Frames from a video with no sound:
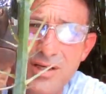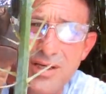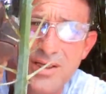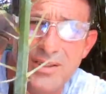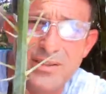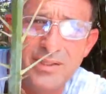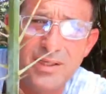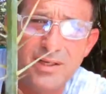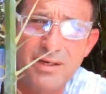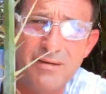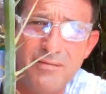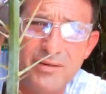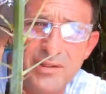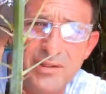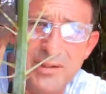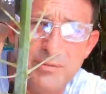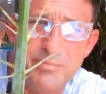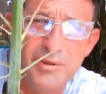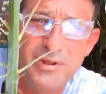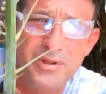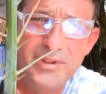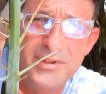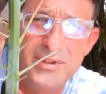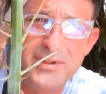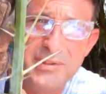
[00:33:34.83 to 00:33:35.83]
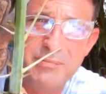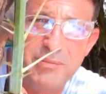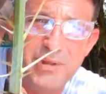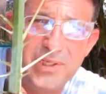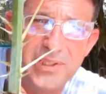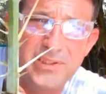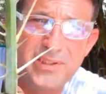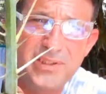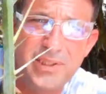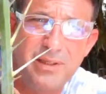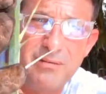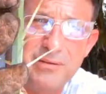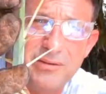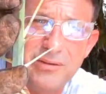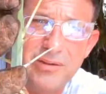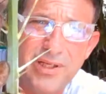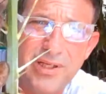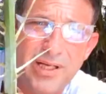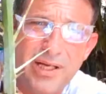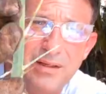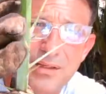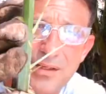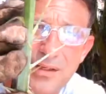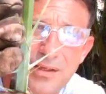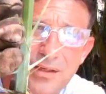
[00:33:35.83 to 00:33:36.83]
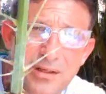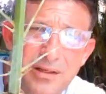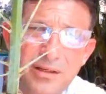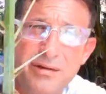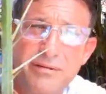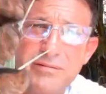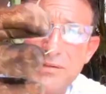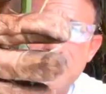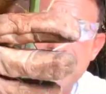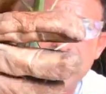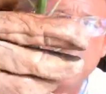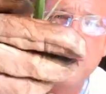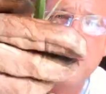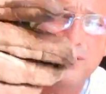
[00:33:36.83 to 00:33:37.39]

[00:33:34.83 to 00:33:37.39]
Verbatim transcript: as I've experienced them many times without the gloves